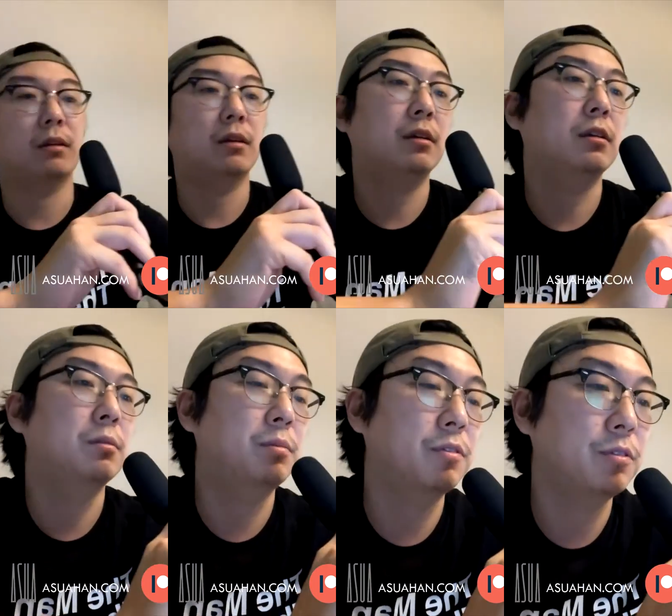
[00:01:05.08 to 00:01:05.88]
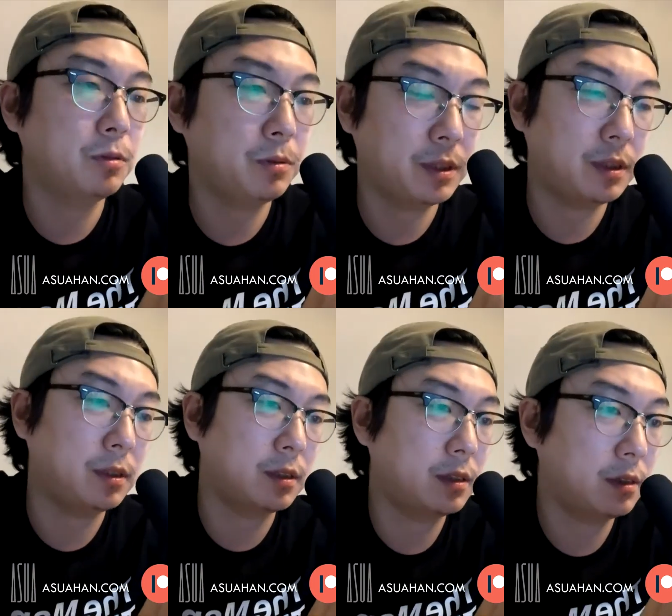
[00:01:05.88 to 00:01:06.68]
Uh, before
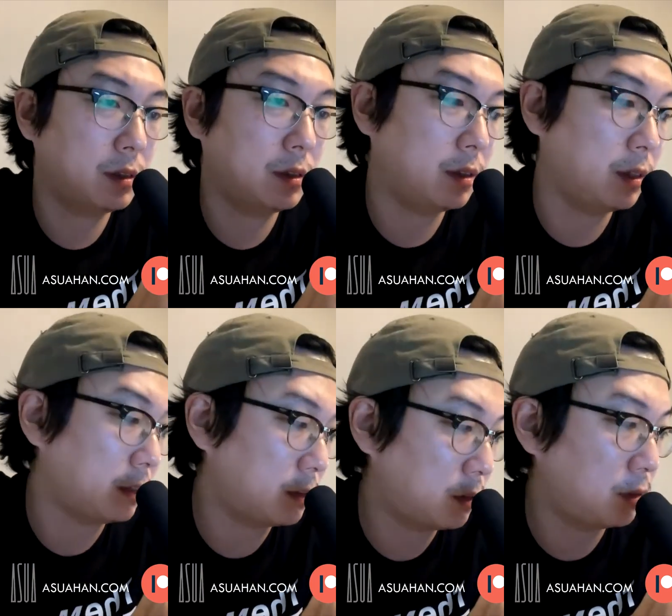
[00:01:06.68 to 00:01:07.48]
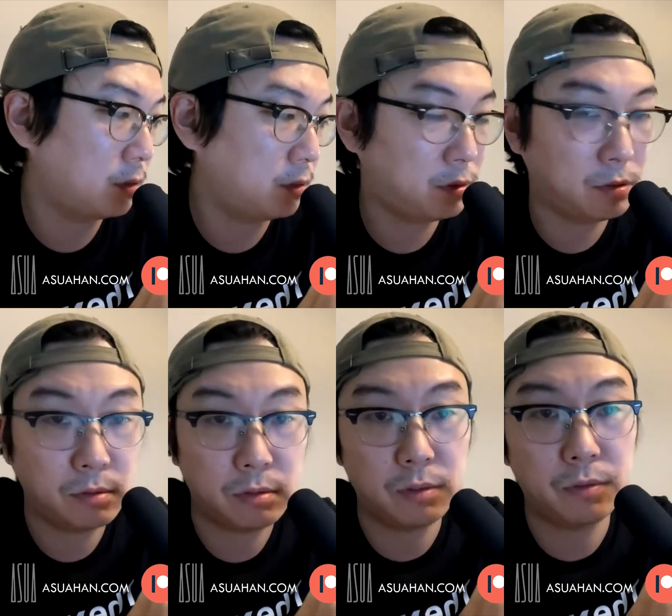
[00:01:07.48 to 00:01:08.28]
we get
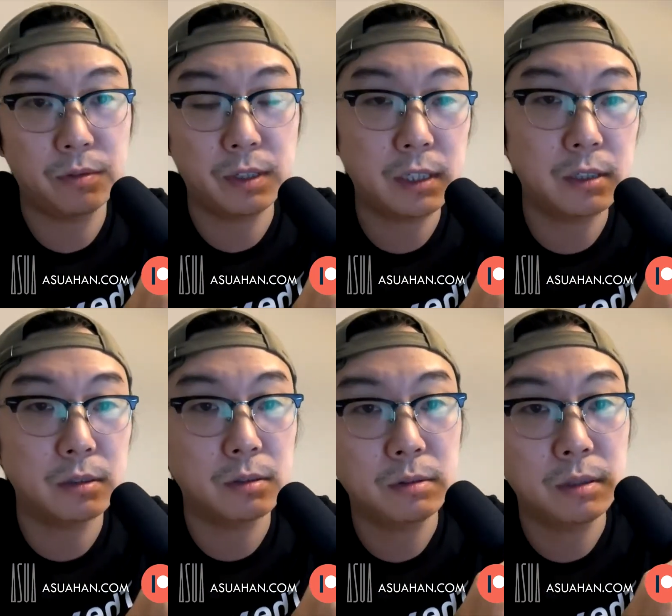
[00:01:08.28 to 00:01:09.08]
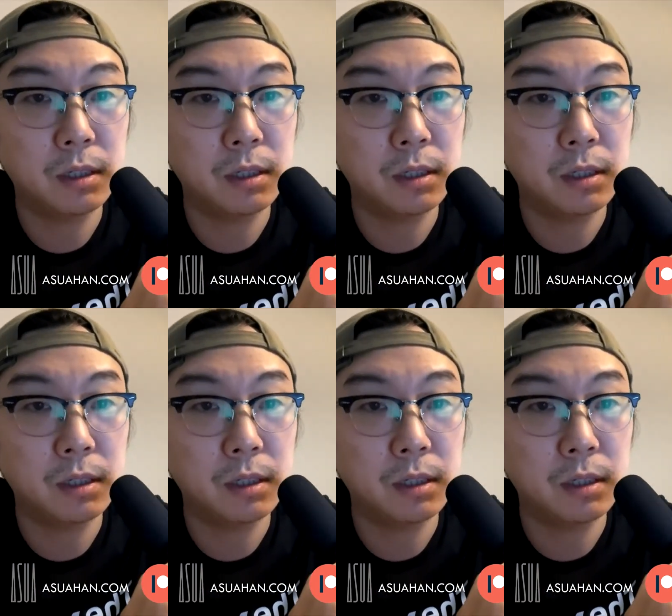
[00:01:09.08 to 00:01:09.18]
to the video,